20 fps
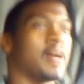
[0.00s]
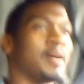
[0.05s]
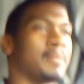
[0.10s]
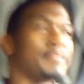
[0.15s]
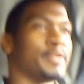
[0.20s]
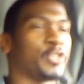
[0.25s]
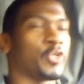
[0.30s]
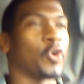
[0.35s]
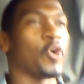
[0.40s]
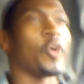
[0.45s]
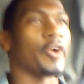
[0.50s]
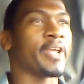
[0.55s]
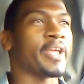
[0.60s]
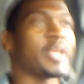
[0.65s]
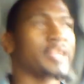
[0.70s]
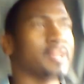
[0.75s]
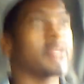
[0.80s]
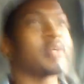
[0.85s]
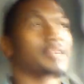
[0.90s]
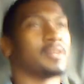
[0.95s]

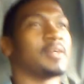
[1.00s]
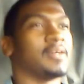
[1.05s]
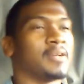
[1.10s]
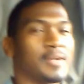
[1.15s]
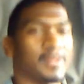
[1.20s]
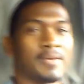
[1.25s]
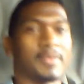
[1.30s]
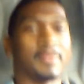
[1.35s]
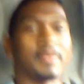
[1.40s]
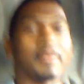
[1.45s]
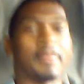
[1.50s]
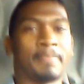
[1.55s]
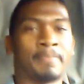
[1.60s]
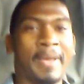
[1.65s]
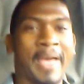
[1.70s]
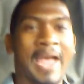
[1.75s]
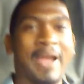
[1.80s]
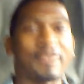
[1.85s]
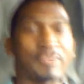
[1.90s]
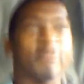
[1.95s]
majority
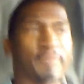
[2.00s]
bad